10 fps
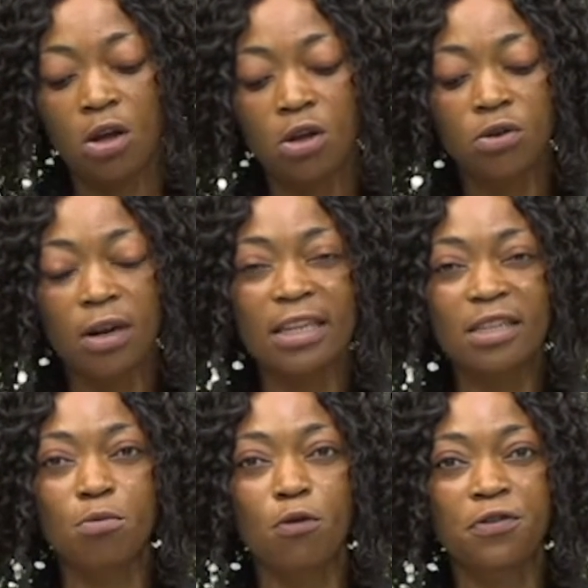So
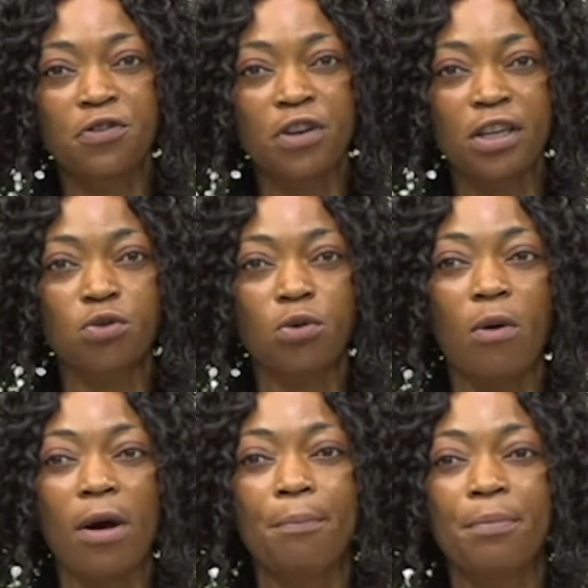let's move straight to
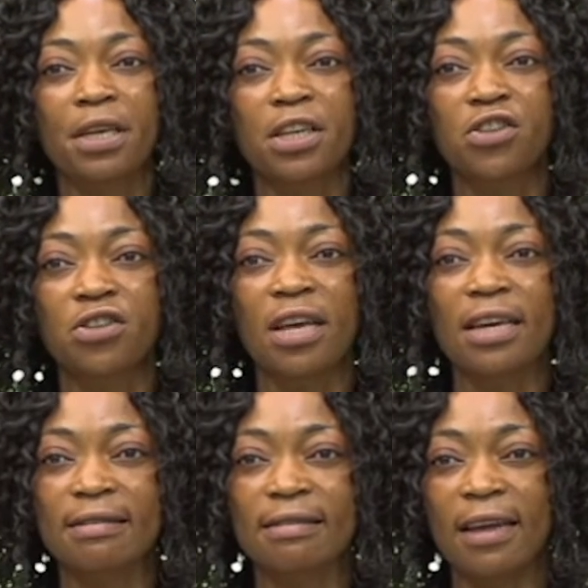our application
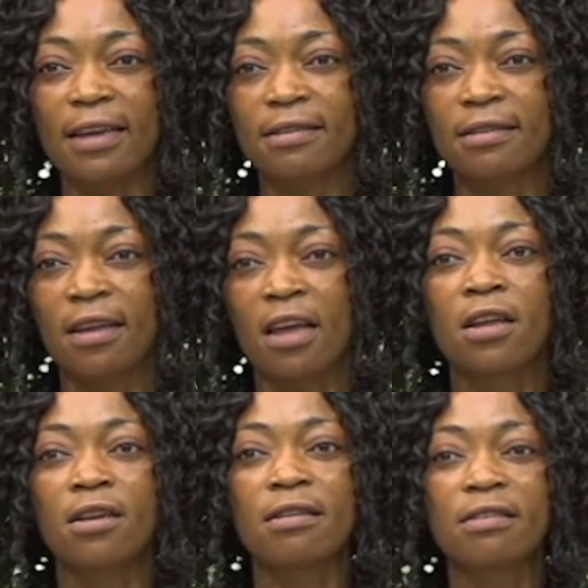exercise.
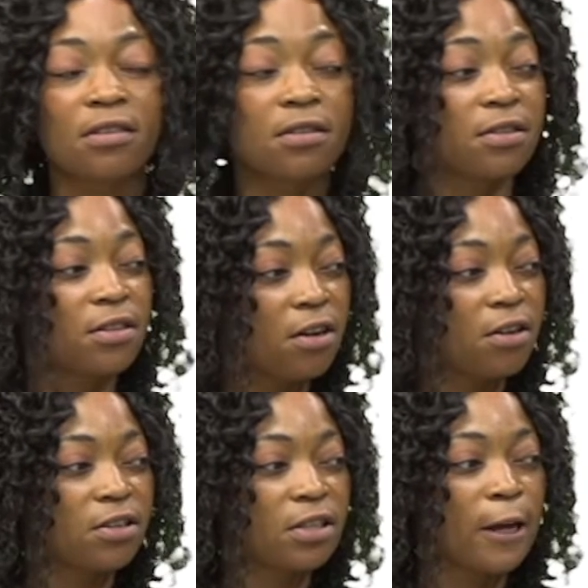The
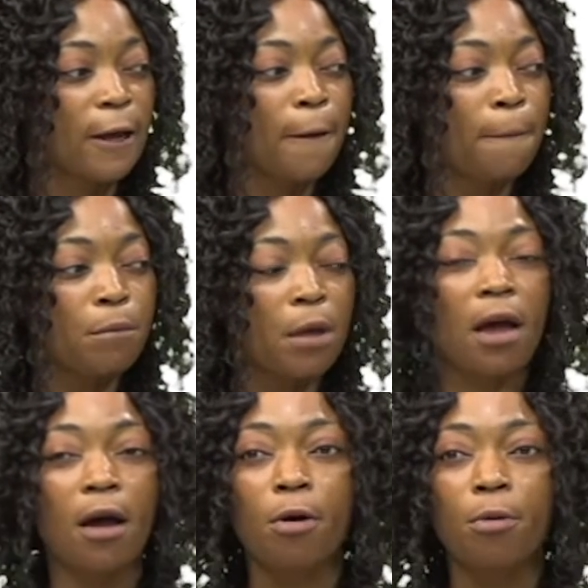sales
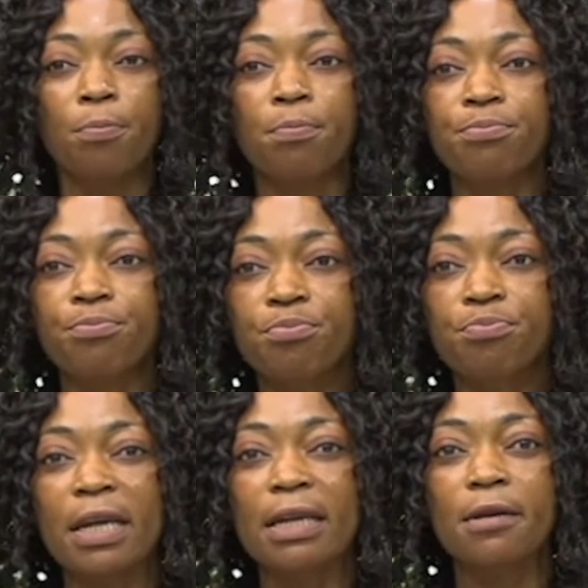
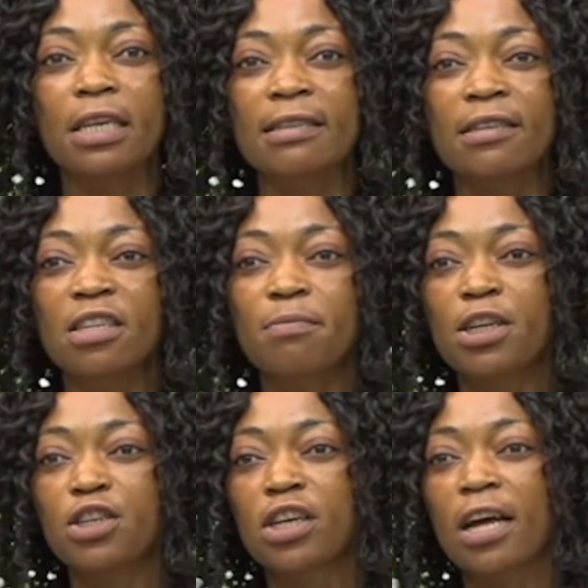
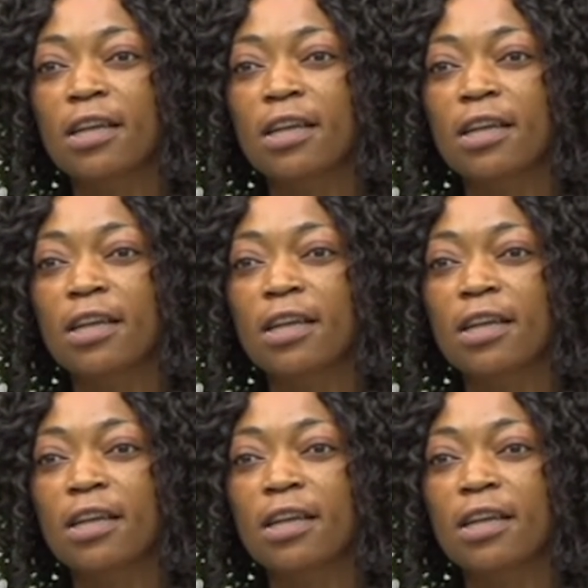managers